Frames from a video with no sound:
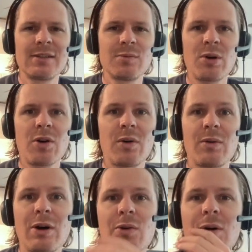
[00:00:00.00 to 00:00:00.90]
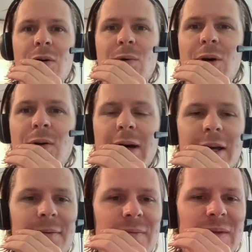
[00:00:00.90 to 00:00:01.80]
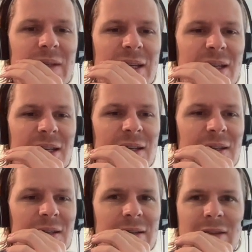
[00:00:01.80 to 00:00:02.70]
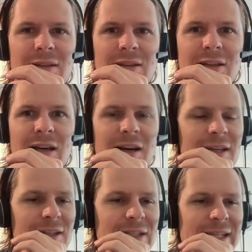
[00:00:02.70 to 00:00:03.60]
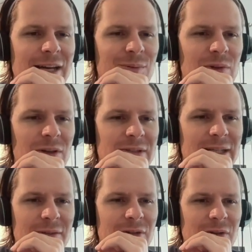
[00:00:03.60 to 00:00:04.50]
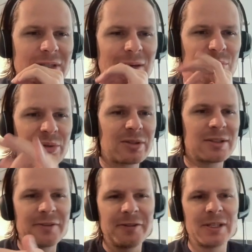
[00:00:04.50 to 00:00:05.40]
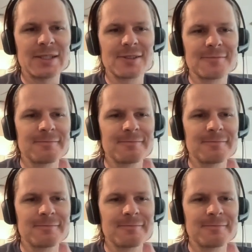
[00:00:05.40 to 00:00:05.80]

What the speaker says: Bro, whoa, whoa, whoa. I'm cutting the time close. I didn't even notice that. Brooklyn to Phoenix.